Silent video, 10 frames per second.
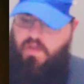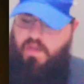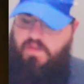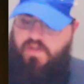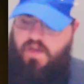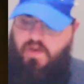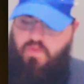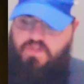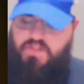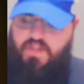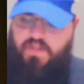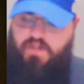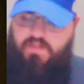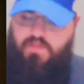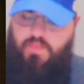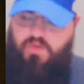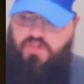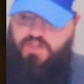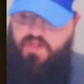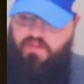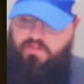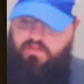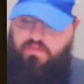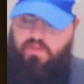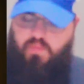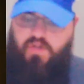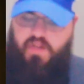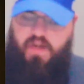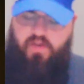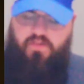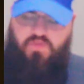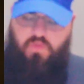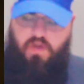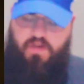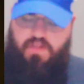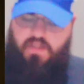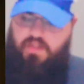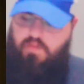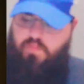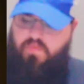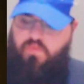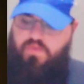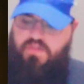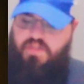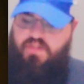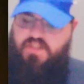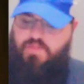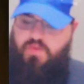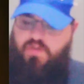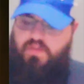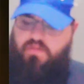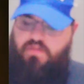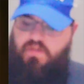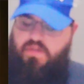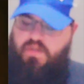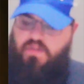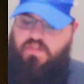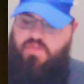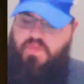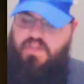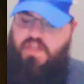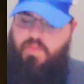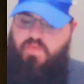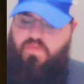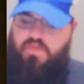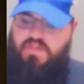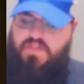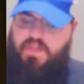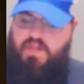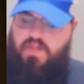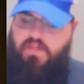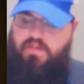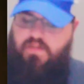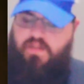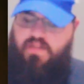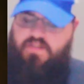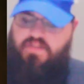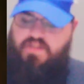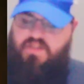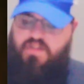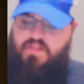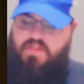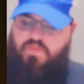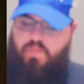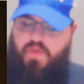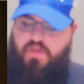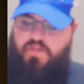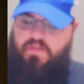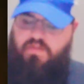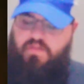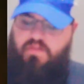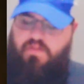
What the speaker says: And Yahweh said unto Moshe, Bring Aaron's rod again before the testimony, to be kept for a sign against the sons of rebellion.